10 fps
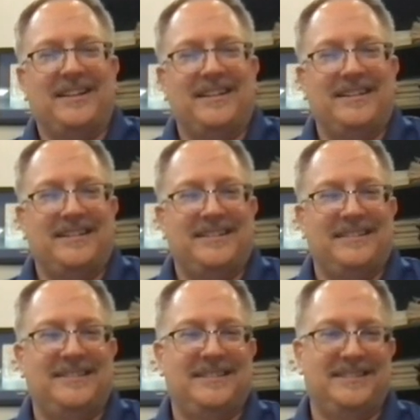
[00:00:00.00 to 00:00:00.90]

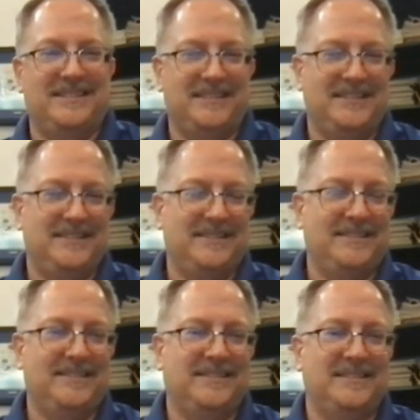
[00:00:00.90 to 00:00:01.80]

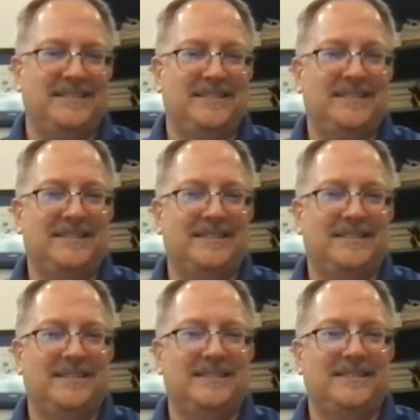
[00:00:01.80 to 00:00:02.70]

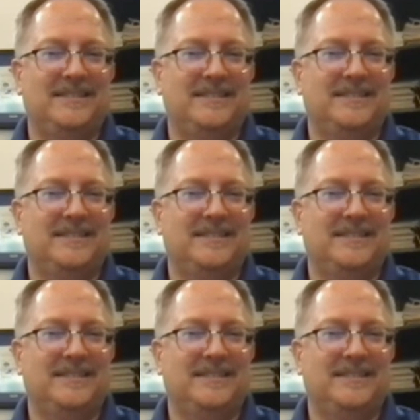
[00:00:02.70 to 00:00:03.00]
This person isn't speaking.